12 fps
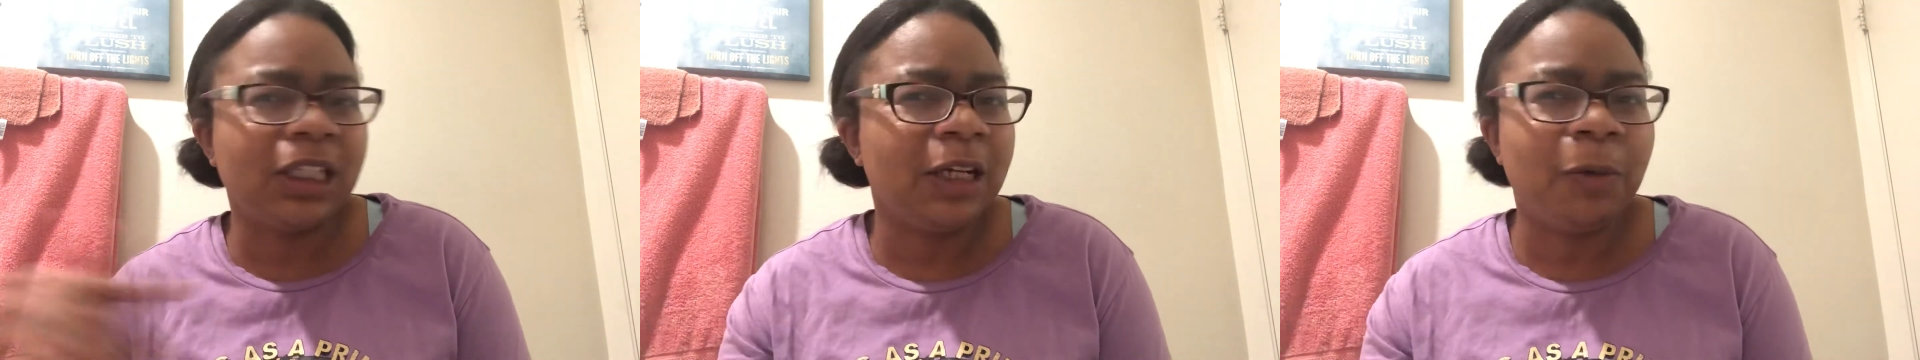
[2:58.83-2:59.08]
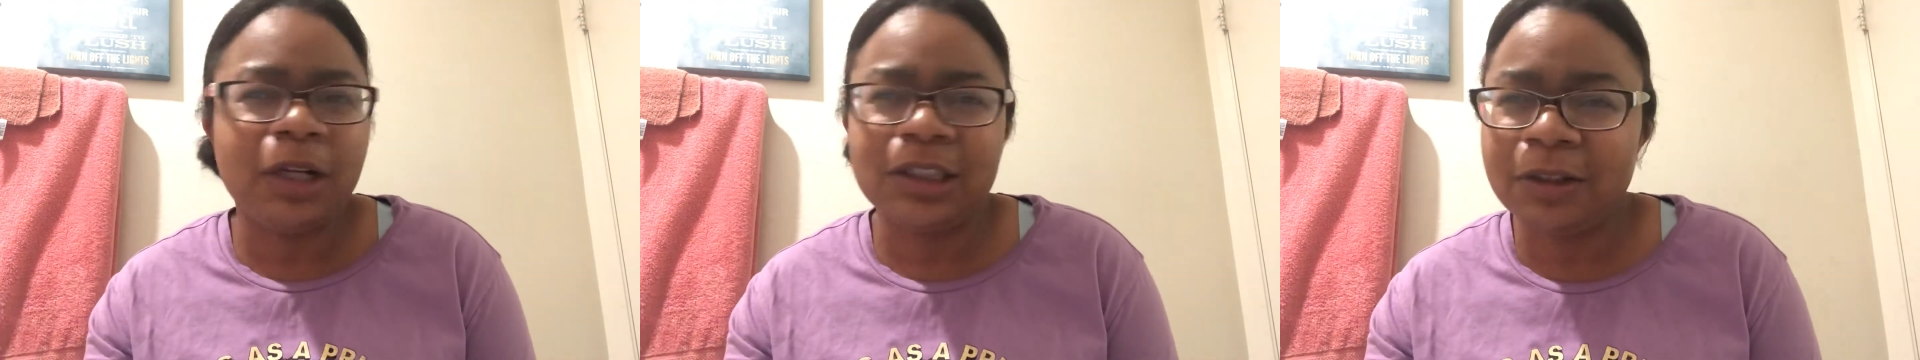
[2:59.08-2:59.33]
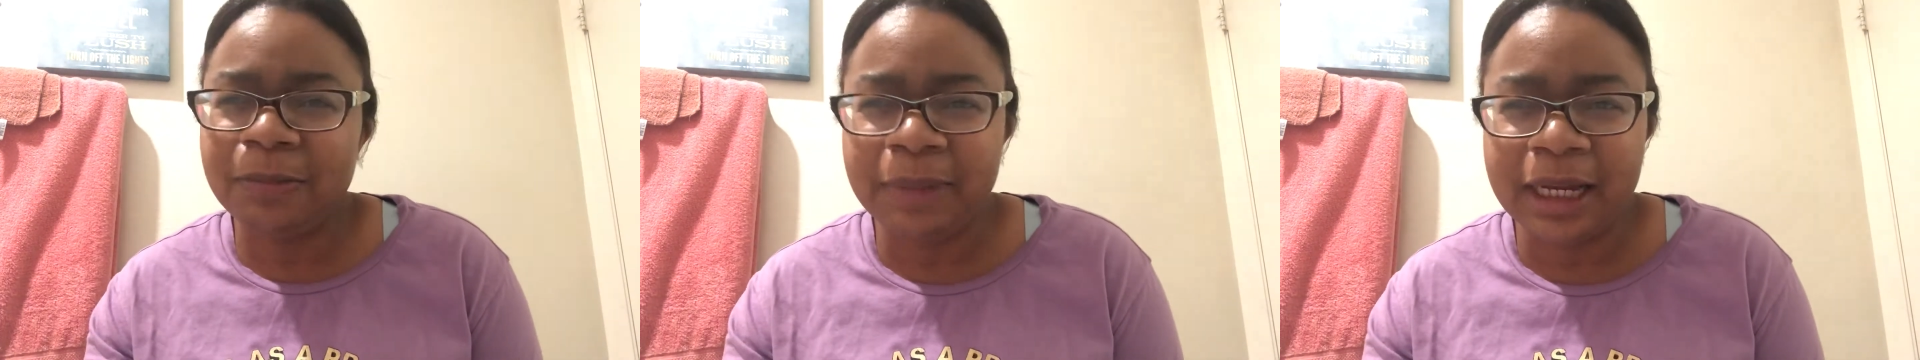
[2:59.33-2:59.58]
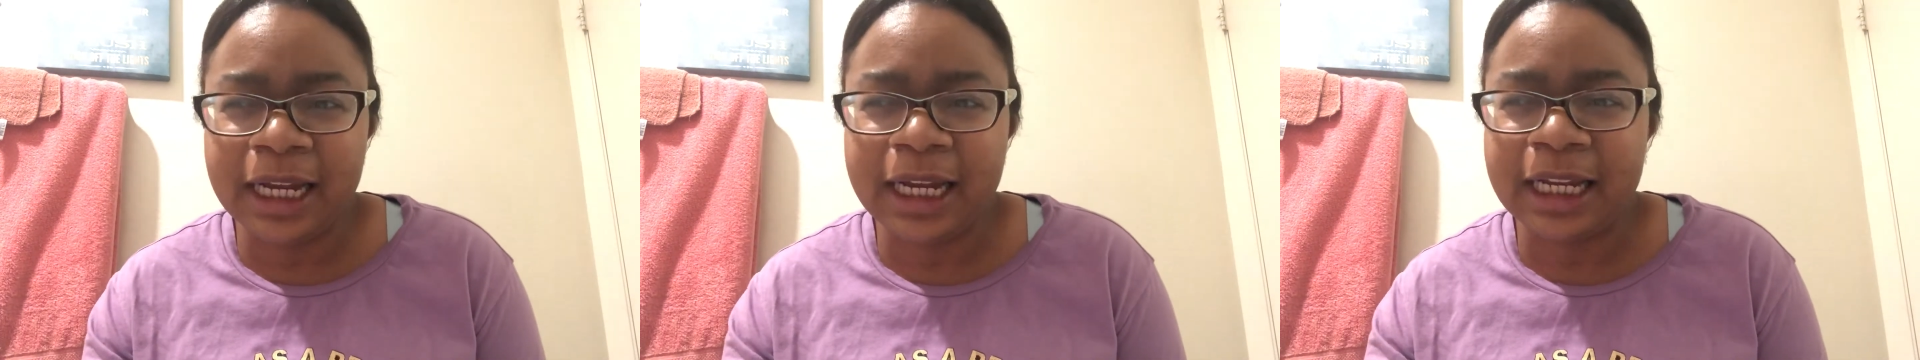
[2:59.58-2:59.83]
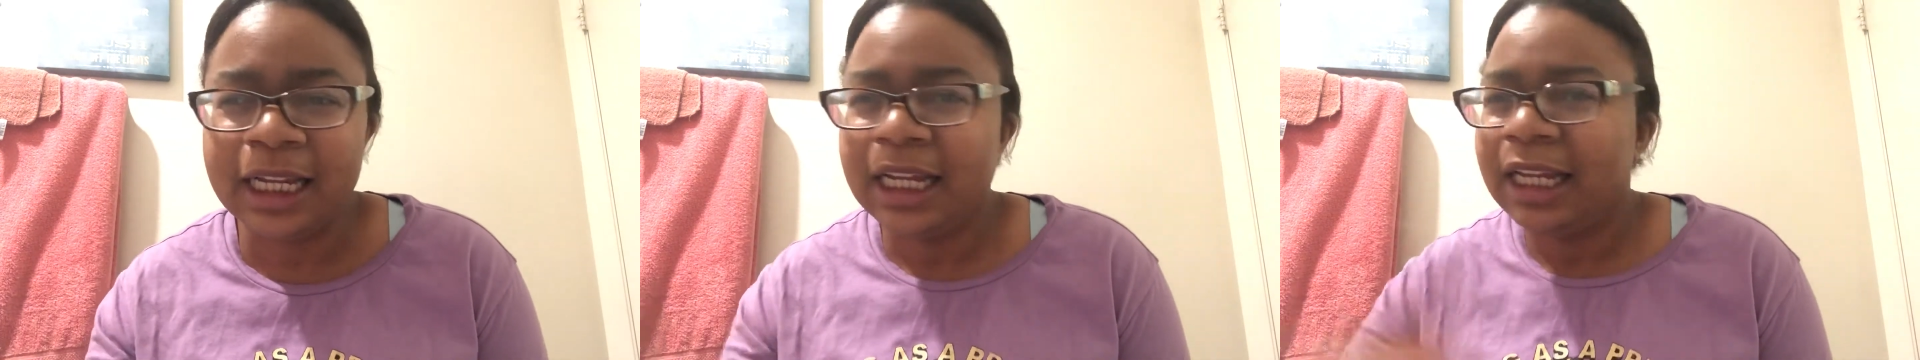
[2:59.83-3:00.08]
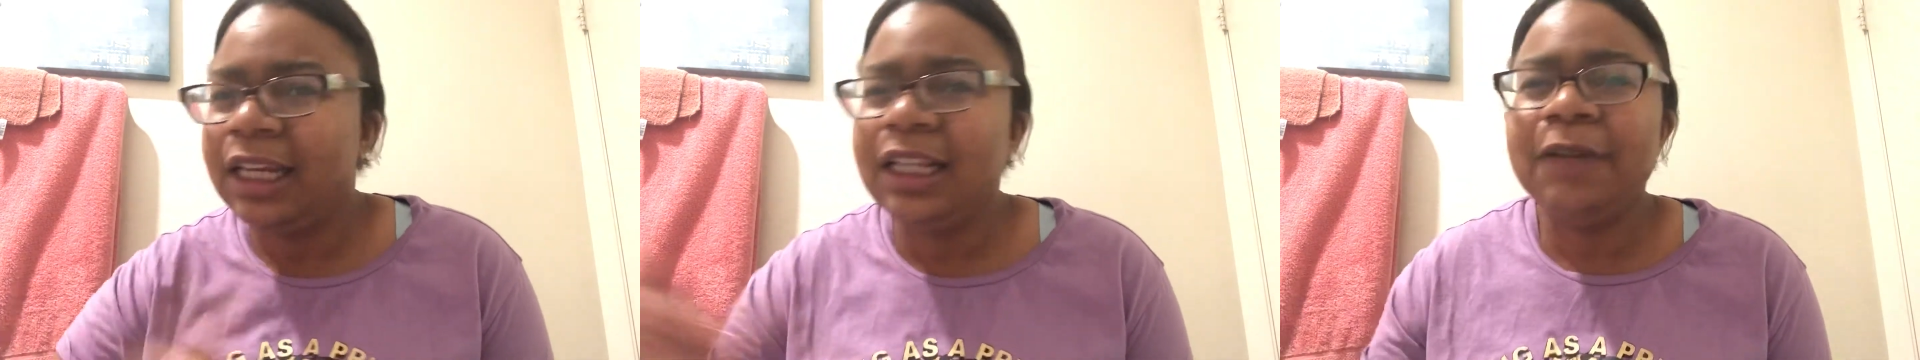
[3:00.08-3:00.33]
to watch your man.
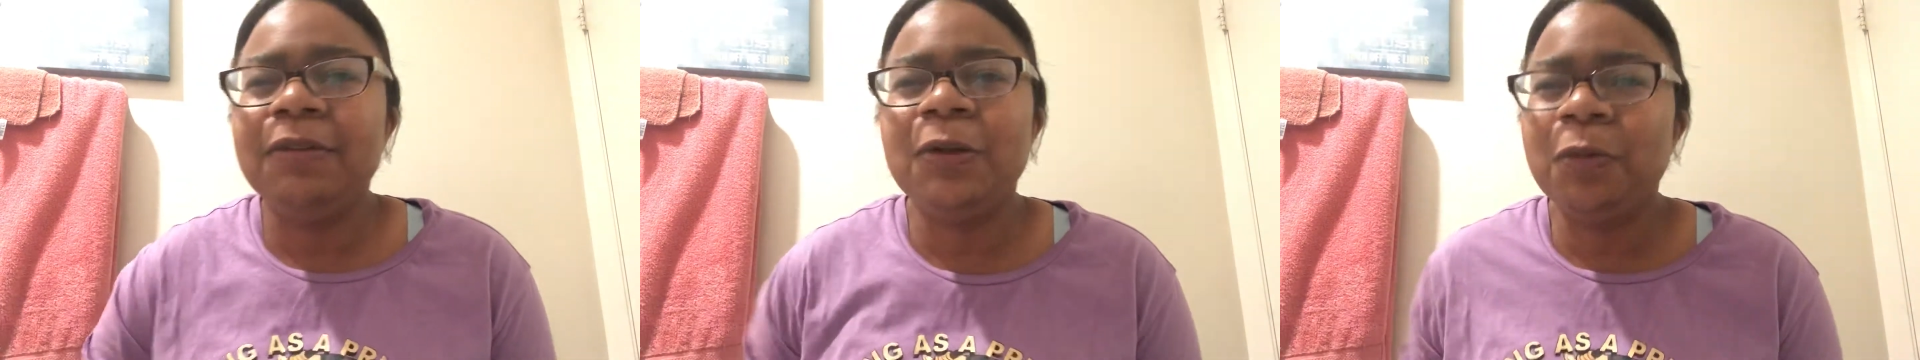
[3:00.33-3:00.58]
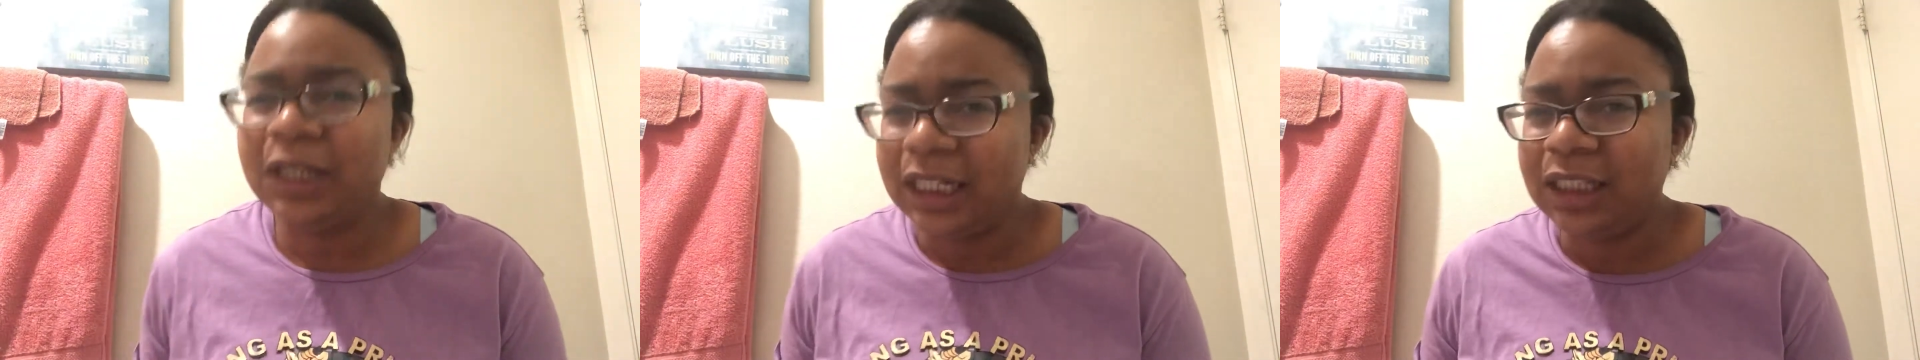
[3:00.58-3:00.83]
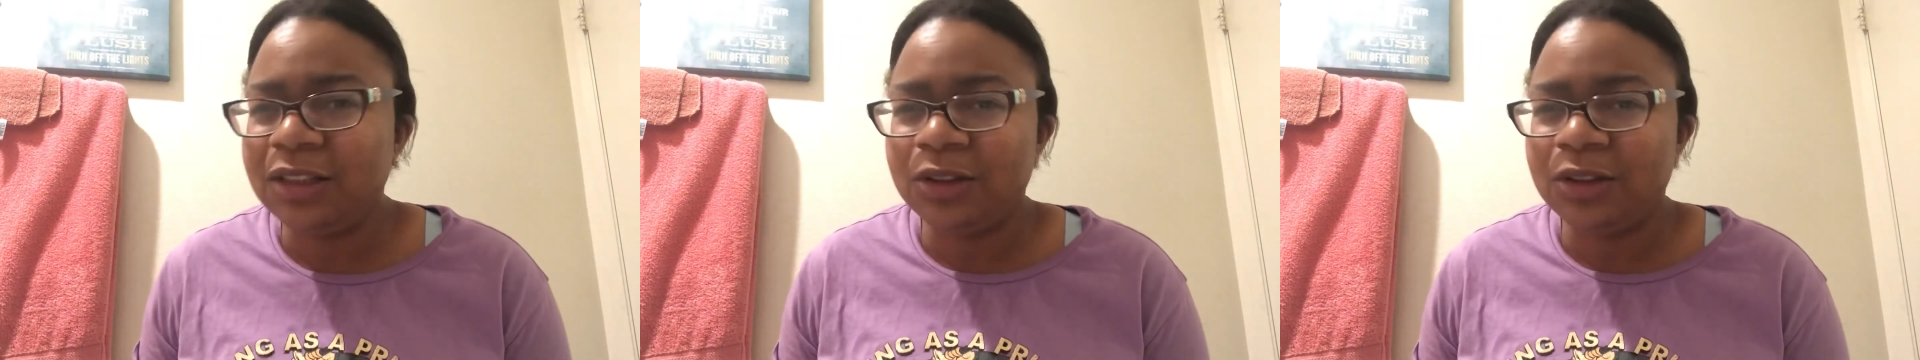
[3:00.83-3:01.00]
You never know what he's